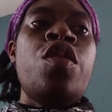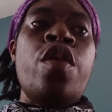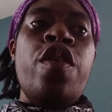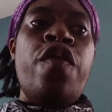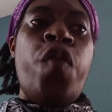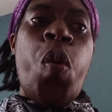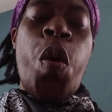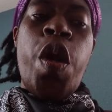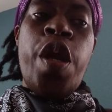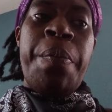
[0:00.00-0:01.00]
doing
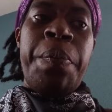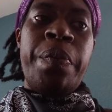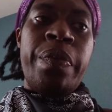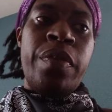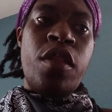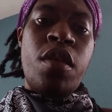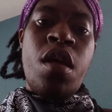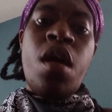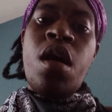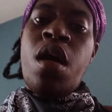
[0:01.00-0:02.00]
four
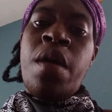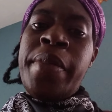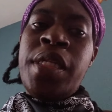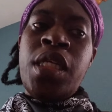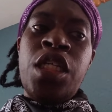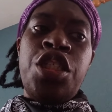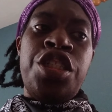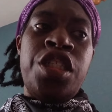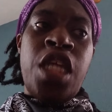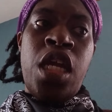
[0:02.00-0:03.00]
um, in
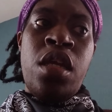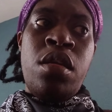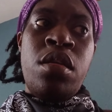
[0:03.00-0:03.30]
each state.